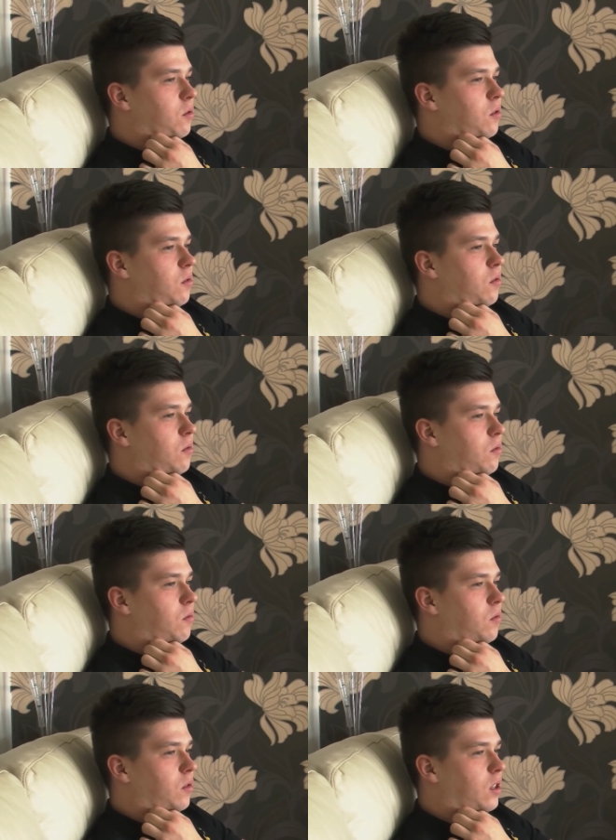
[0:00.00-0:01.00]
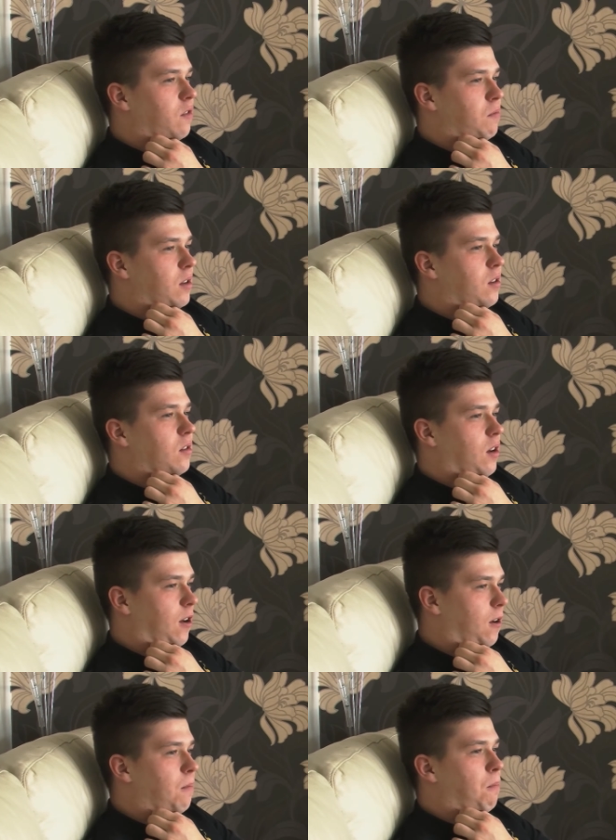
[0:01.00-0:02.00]
would give me
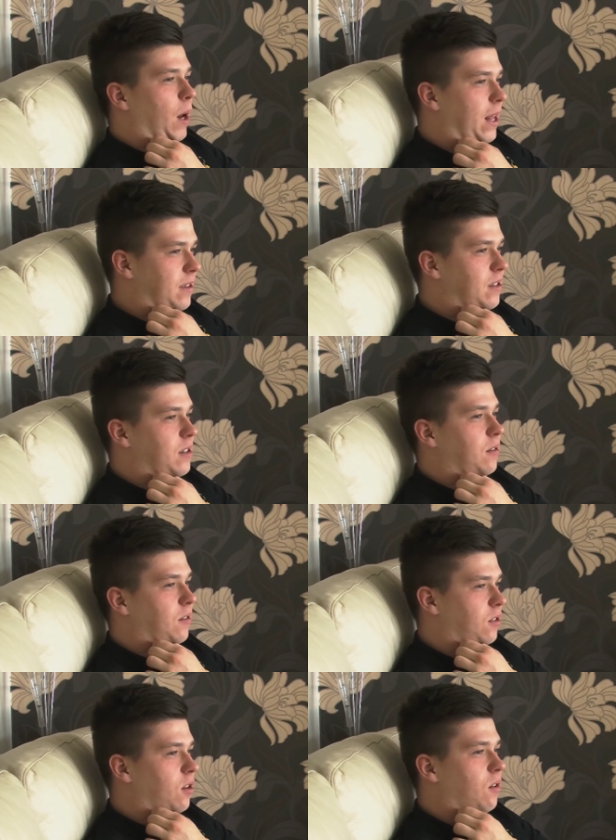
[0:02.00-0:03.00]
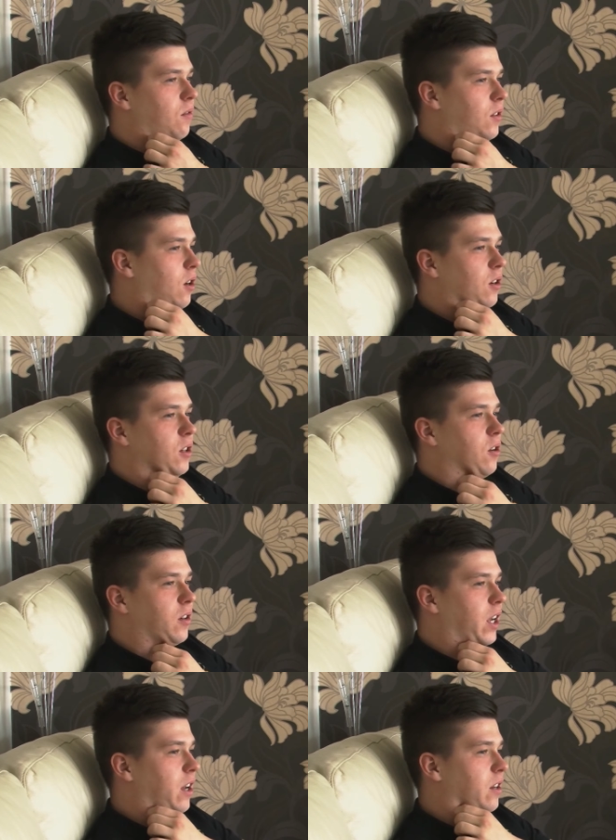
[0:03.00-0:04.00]
plenty of stuff that I could
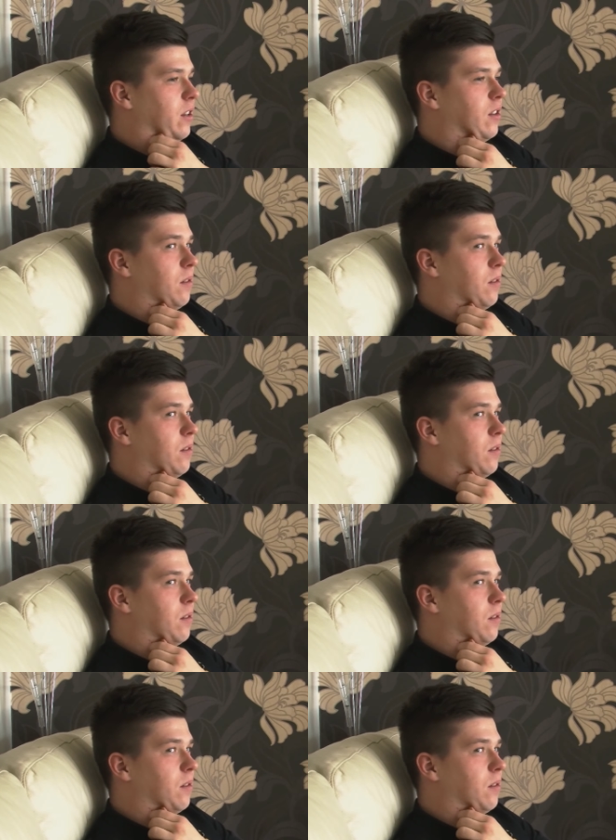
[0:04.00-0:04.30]
not get in,